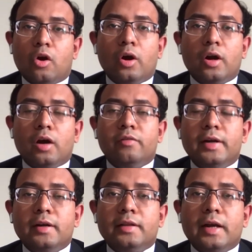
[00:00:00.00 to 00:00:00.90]
or a
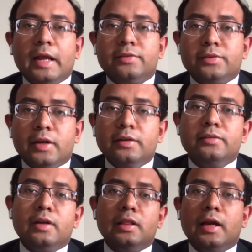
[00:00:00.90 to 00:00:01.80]
winter that
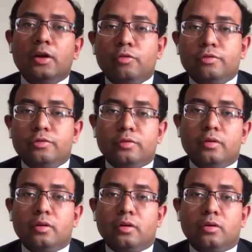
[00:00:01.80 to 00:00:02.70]
extends till the end of
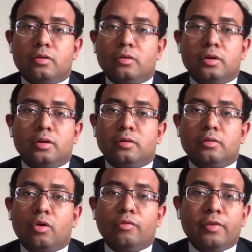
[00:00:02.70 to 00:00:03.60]
uh,
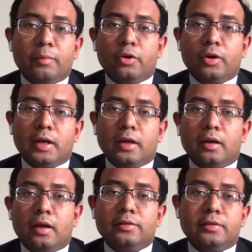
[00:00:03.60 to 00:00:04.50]
of February
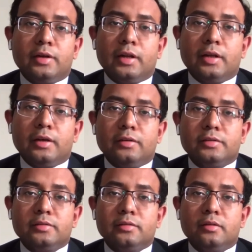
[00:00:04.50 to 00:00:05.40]
in certain
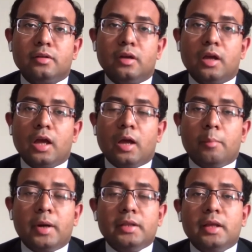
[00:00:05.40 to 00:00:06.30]
years.
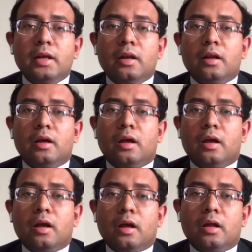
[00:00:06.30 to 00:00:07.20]
But then,
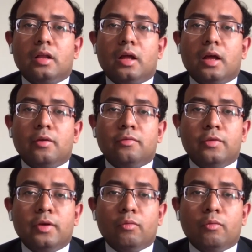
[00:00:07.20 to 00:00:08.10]
if
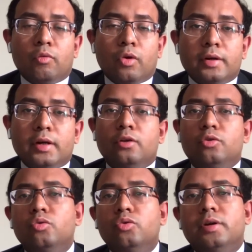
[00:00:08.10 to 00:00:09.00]
we
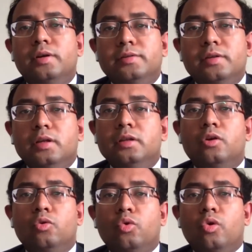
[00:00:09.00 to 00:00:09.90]
wanted to discern
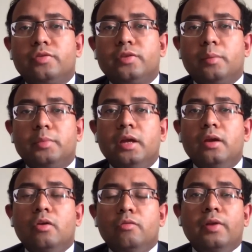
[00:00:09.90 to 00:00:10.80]
the rule of
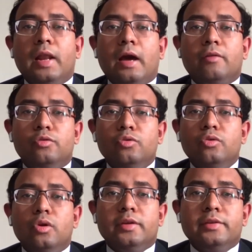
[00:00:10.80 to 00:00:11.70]
something, we will have to
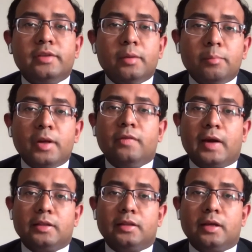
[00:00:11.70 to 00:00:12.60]

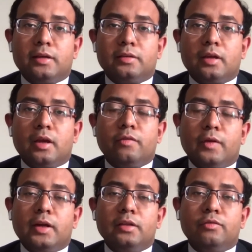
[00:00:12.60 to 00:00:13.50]
simplify things. If
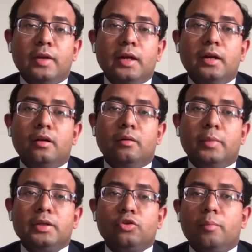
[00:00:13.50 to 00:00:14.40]
it is very
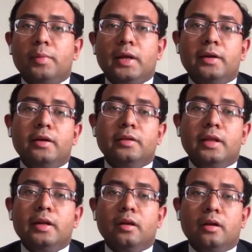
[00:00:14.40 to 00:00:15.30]
much complicated,
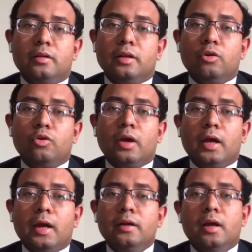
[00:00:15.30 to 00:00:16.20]
then then looking
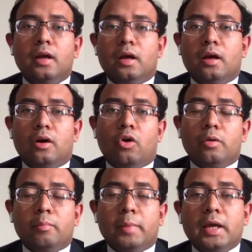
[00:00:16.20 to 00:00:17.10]
at uh, or
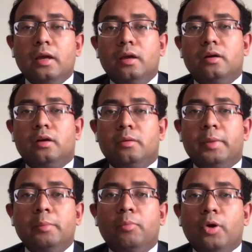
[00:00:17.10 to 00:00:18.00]
making uh,
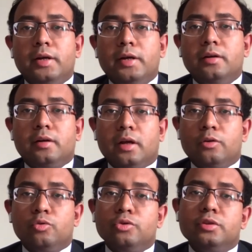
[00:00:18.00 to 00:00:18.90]
pinpointed
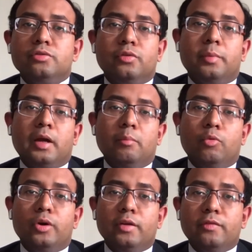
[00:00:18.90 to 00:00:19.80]
conclusions would become
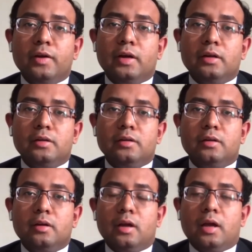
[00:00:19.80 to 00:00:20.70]
more difficult.
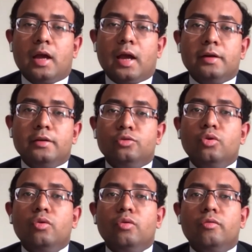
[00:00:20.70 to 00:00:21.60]
And so
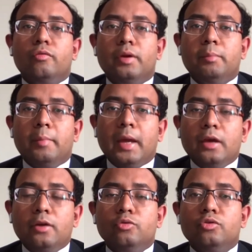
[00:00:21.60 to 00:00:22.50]
we
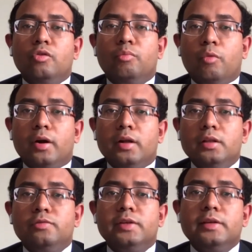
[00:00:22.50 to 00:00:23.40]
make use of
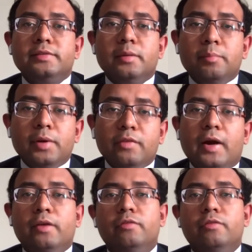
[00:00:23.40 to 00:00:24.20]
models which are simplified